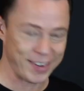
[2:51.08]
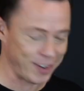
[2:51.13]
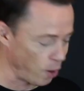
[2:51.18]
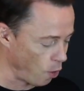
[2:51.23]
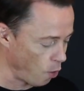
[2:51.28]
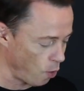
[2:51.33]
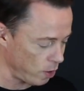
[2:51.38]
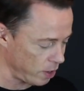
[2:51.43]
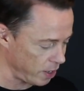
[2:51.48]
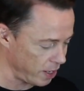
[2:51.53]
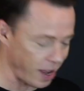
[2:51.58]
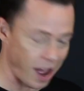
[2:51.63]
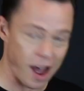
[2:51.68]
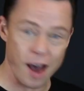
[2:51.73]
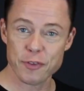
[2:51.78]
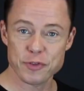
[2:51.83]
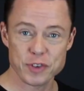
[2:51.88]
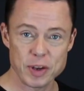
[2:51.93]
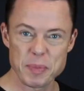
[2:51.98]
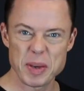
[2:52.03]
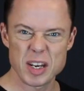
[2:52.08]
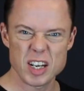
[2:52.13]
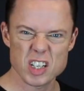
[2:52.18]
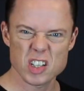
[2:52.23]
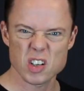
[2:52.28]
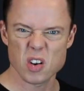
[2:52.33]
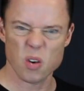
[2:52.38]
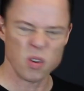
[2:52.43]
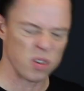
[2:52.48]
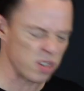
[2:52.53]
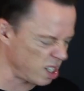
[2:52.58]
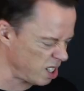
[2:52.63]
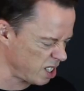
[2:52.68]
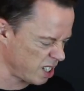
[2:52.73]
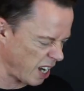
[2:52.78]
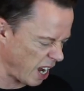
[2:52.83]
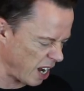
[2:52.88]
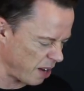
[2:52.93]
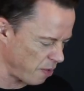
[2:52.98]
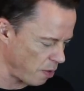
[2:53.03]
chord, a half diminished chord. That's
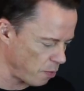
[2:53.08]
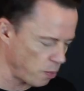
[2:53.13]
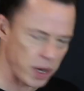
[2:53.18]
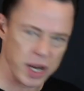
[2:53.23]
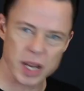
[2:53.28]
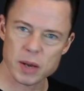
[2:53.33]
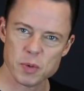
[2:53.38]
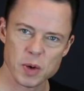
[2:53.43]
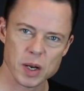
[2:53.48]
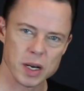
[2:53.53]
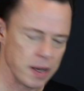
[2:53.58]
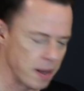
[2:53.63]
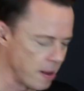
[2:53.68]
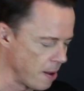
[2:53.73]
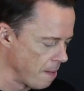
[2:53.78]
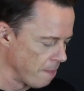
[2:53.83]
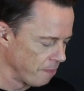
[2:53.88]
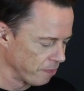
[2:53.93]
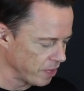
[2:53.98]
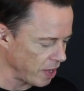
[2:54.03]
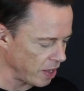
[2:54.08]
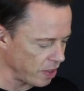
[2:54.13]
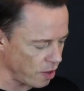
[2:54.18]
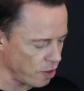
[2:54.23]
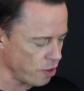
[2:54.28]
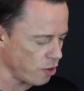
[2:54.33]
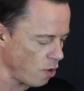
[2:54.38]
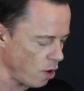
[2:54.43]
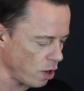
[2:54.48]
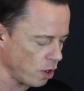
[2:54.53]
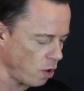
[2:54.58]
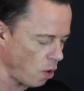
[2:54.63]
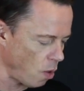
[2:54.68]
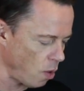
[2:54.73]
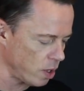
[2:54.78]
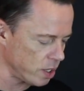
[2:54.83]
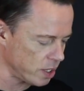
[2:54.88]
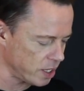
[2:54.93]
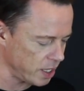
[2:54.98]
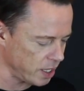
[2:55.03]
kind of a weird one. Then the third
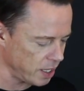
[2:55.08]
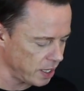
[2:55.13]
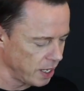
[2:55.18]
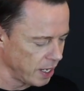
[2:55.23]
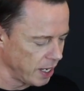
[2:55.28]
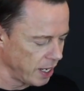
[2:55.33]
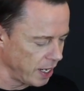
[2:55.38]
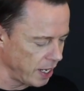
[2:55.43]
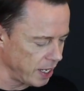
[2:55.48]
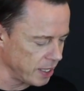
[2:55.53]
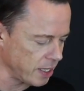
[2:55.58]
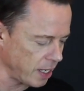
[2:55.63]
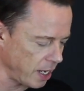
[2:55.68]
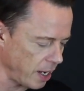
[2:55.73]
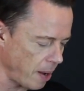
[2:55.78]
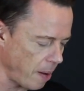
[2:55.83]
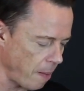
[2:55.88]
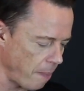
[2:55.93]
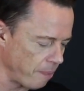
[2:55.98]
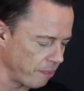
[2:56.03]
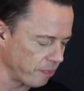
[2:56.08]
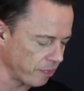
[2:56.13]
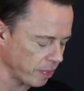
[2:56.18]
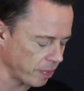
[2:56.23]
chord is a